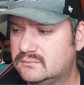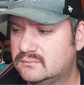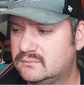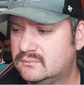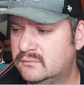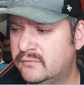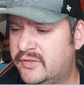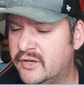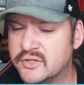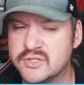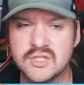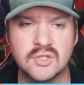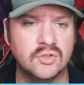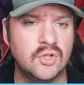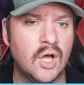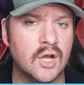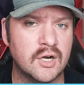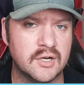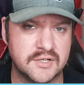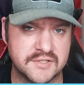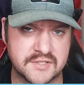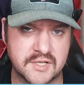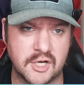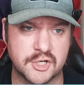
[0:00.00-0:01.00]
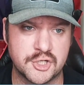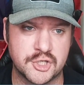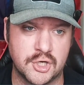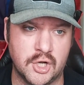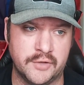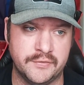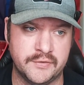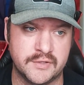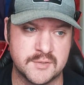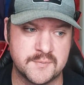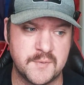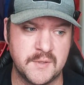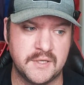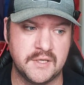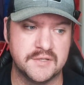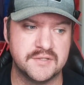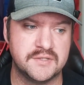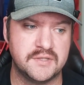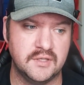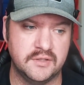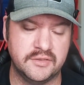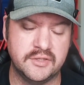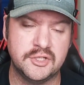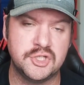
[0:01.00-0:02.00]
there's a lot of discussion on these because
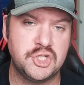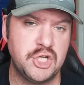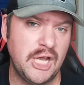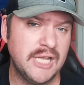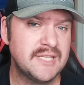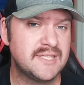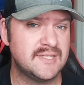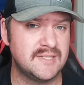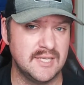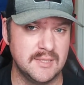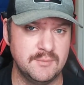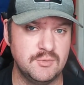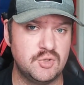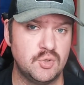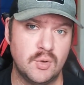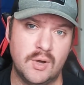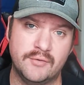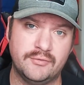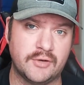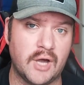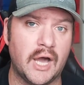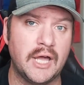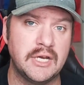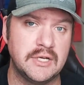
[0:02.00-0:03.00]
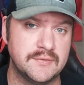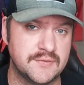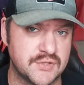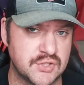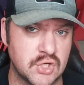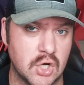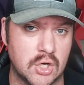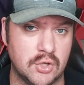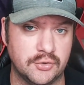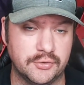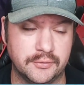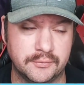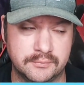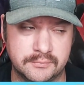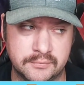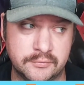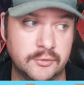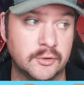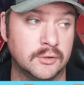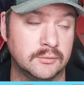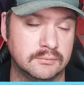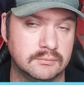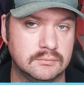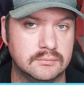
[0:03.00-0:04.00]
the, the Jets seem to have kind of stalled,
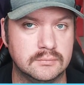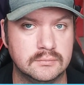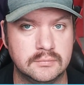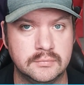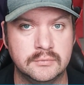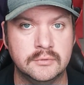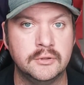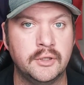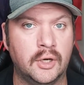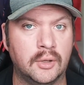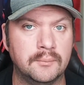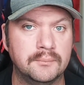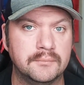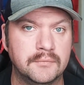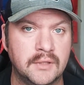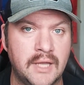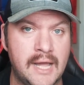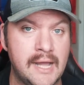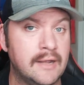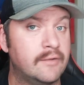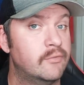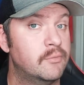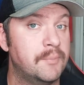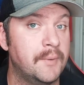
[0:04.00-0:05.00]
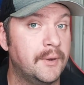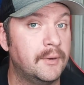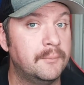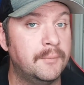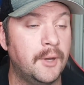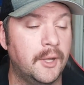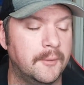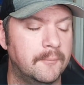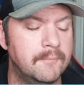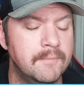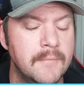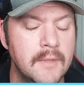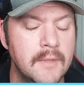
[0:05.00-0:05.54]
for, you know, lack of a better pun.